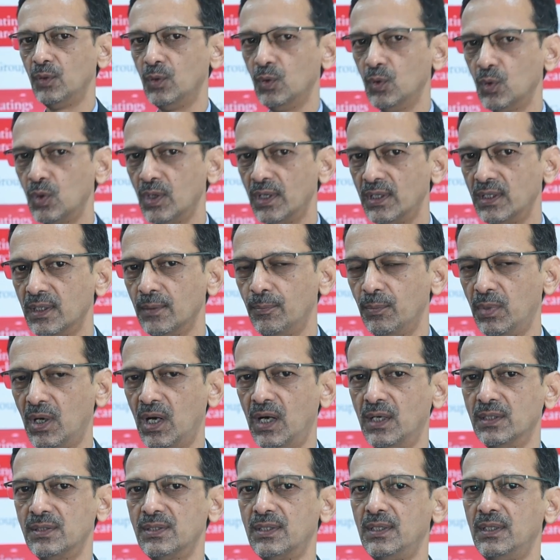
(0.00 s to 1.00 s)
you look at the
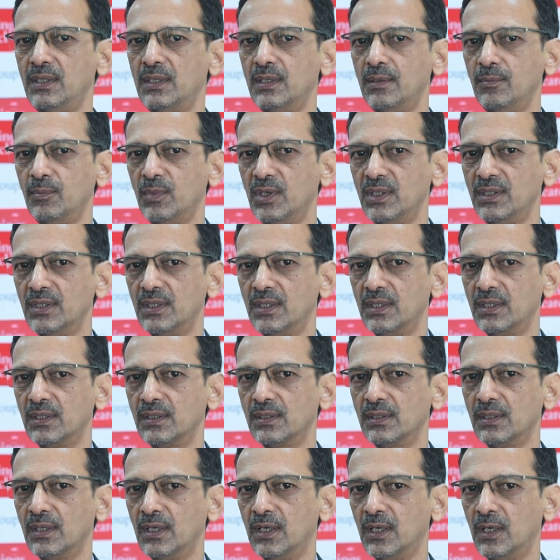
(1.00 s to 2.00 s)
past interim budgets,
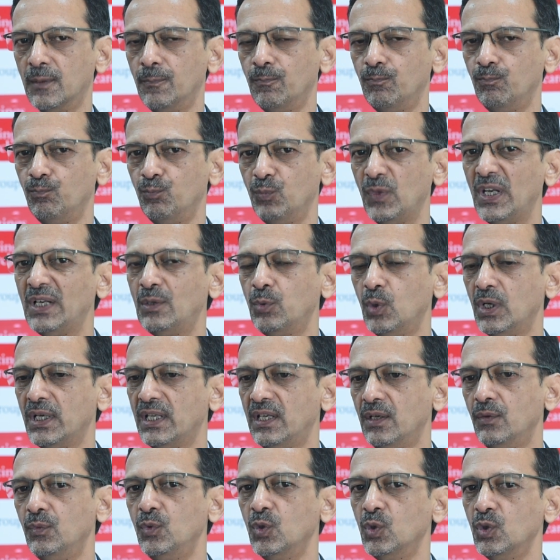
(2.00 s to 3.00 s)
it will
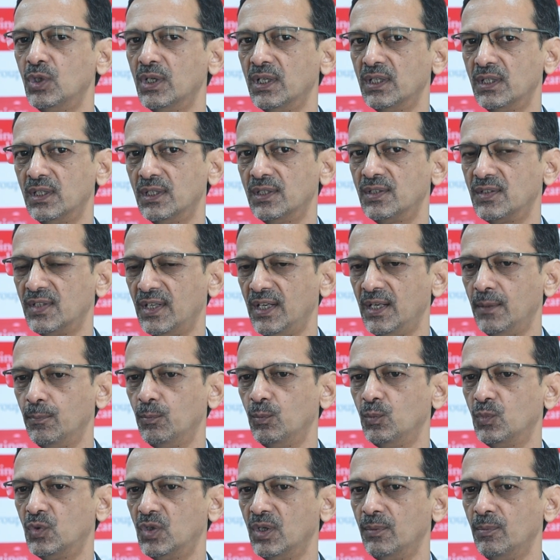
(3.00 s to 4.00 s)
give you the
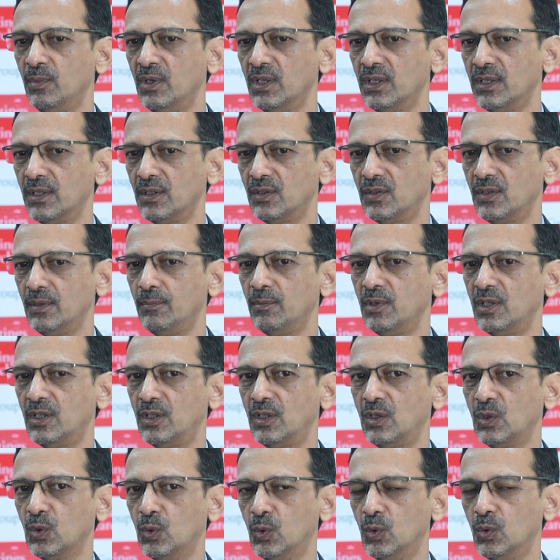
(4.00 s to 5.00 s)
same
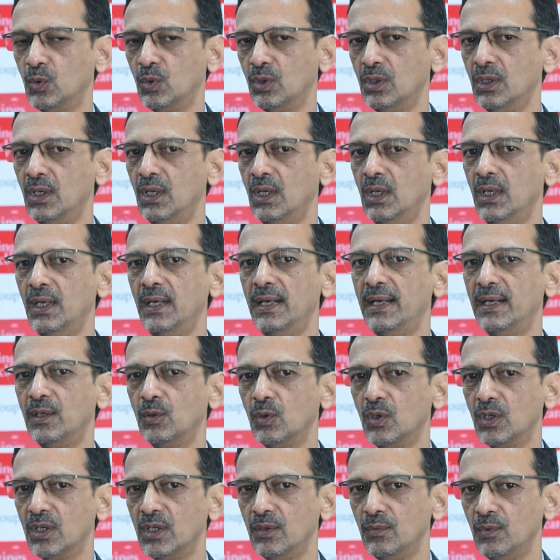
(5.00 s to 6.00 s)
similar tone. It
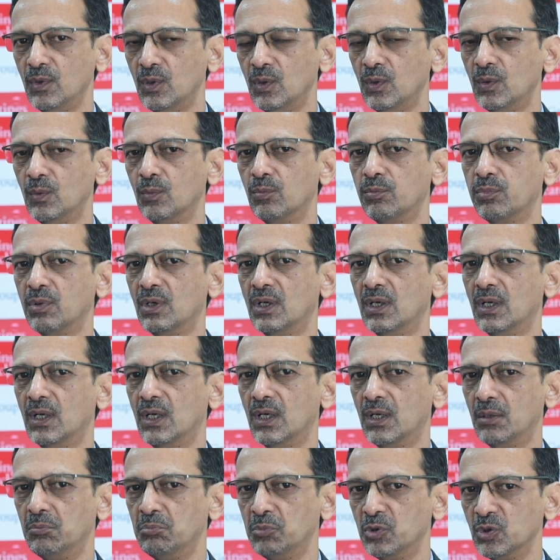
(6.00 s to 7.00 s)
will give you
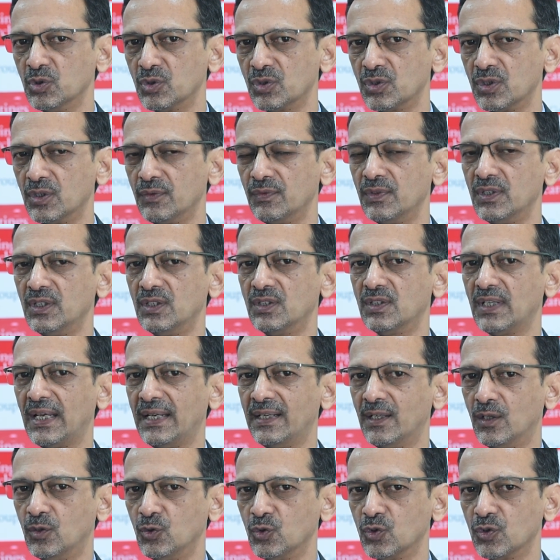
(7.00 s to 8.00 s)
most of these
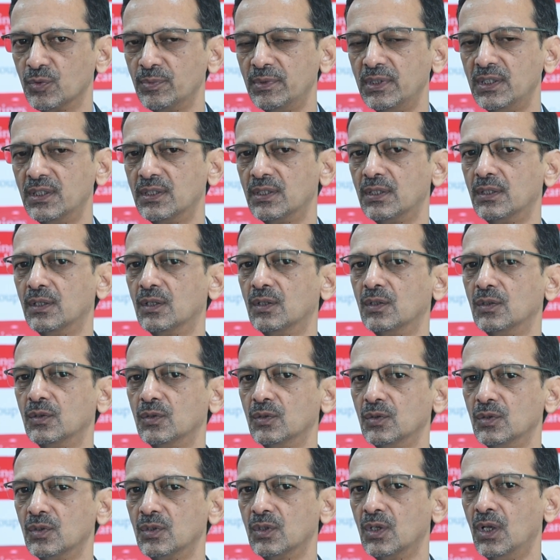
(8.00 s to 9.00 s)
announcements and all
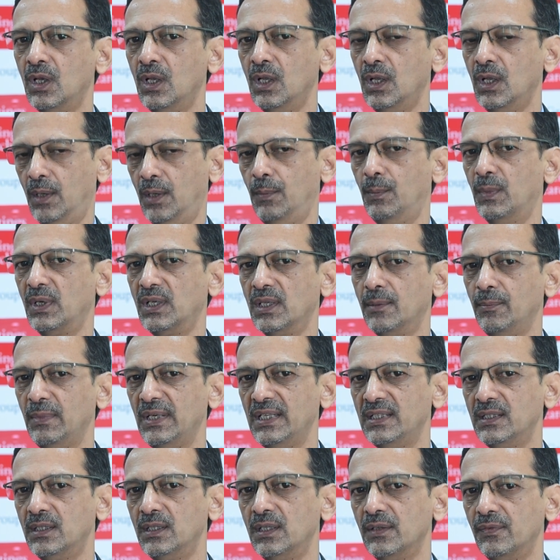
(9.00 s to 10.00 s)
those. But the
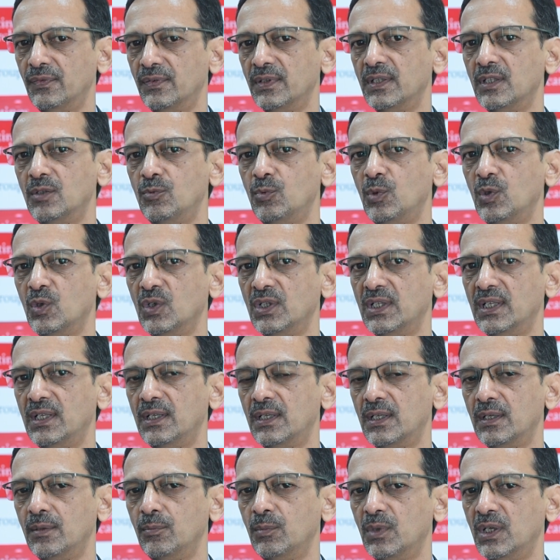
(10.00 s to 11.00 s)
major difference between
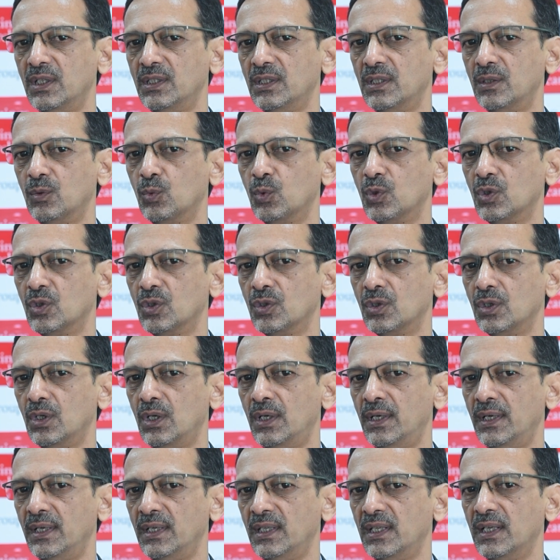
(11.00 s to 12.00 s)
interim budget
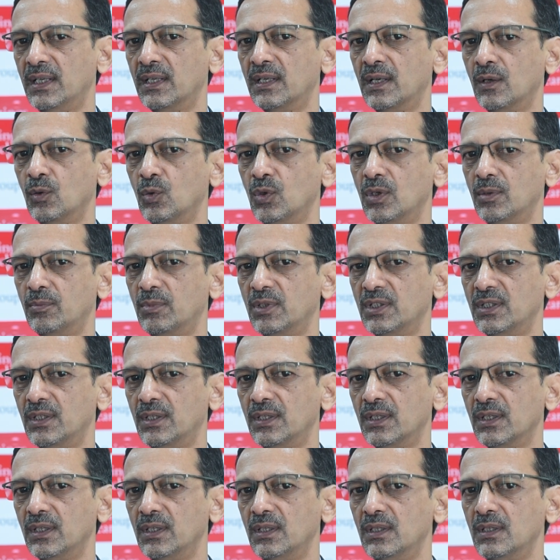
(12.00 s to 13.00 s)
and the regular
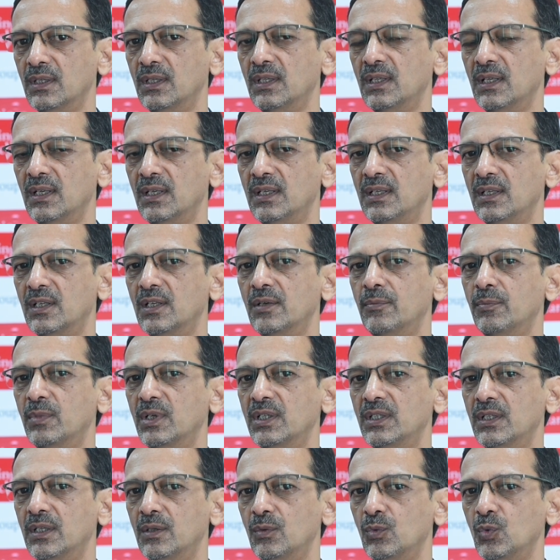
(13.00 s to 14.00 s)
budget is, in the interim
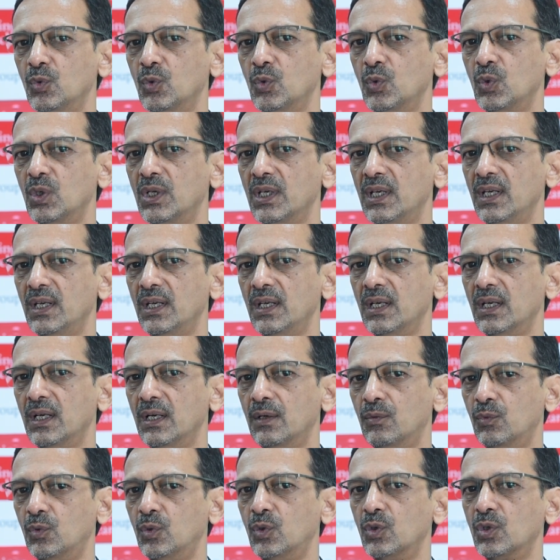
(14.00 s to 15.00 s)
budget you take
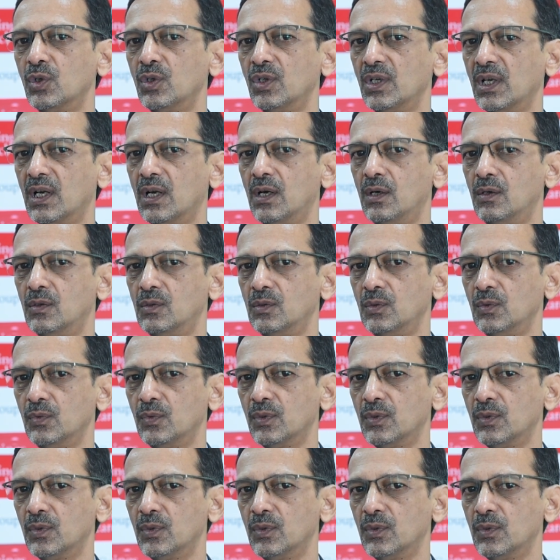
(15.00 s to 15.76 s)
a vote on account